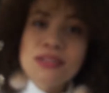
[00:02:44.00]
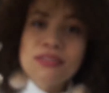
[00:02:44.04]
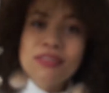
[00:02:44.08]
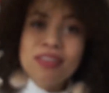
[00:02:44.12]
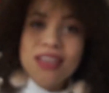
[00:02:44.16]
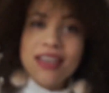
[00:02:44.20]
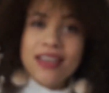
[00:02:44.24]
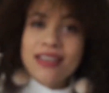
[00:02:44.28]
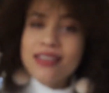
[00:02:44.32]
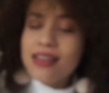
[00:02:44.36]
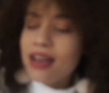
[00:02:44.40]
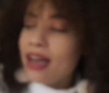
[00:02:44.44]
with
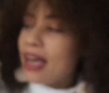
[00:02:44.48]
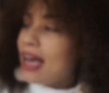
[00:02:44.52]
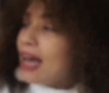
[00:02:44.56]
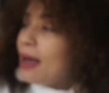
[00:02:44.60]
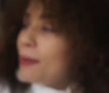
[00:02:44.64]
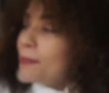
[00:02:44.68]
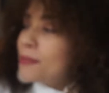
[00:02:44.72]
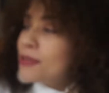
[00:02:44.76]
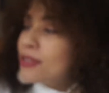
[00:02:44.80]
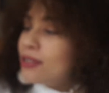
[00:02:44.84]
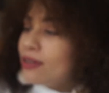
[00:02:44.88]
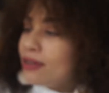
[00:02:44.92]
these, I
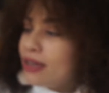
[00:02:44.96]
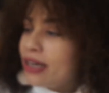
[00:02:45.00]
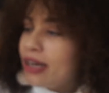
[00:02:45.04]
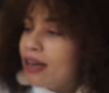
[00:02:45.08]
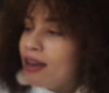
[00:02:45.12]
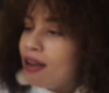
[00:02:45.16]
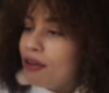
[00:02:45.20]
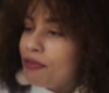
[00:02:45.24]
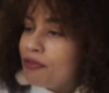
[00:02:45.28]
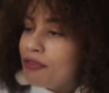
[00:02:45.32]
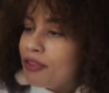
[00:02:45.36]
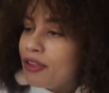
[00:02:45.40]
absolutely
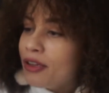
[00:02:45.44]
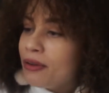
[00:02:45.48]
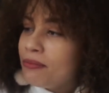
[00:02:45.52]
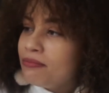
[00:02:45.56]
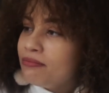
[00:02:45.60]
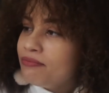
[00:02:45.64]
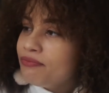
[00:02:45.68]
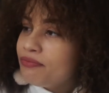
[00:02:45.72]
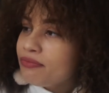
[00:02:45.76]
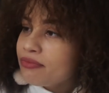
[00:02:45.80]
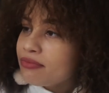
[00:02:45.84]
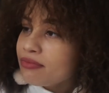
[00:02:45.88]
love
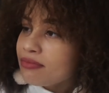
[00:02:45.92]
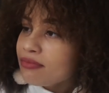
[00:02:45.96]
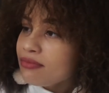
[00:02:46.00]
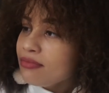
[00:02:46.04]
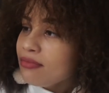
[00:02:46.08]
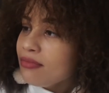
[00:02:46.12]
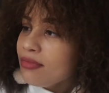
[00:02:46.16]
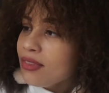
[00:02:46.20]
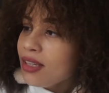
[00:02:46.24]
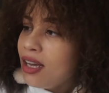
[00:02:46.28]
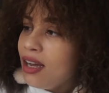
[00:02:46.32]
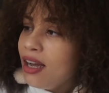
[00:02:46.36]
them.
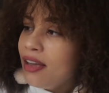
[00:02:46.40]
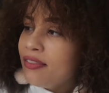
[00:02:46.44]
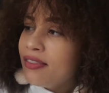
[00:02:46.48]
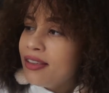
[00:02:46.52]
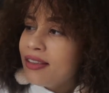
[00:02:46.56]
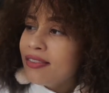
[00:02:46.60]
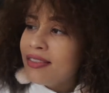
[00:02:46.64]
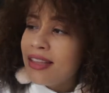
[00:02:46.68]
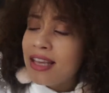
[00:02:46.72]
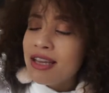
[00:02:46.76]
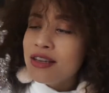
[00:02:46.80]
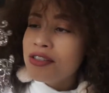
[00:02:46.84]
I
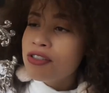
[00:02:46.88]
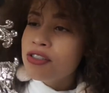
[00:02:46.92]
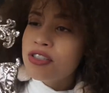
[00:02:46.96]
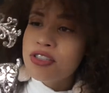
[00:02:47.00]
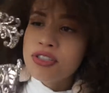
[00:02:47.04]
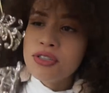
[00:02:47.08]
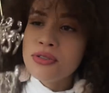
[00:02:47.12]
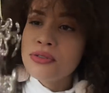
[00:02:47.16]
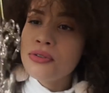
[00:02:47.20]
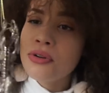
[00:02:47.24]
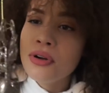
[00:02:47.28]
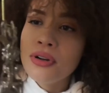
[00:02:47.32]
think they
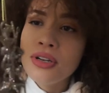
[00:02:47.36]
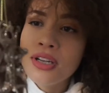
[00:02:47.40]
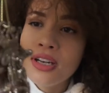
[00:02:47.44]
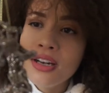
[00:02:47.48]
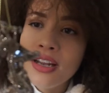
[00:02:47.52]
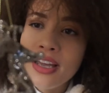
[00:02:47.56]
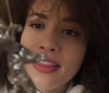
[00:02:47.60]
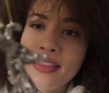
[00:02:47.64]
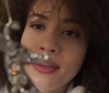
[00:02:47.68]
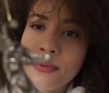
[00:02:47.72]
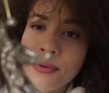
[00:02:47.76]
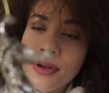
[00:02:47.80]
do not look
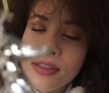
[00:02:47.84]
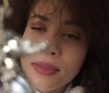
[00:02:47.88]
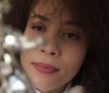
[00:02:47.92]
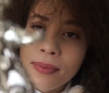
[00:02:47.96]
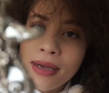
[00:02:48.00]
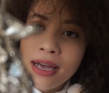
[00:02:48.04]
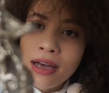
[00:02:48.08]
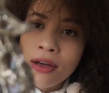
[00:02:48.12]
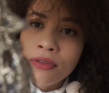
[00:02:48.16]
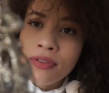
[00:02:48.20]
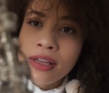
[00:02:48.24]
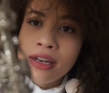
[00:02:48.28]
like they're worth a
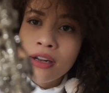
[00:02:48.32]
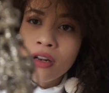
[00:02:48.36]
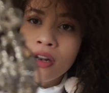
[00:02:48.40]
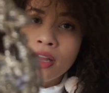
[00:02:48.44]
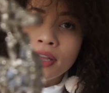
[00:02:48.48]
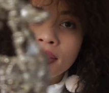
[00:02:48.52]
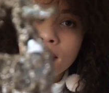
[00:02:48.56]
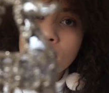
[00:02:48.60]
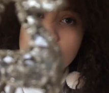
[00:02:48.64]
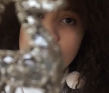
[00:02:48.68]
pound. They look like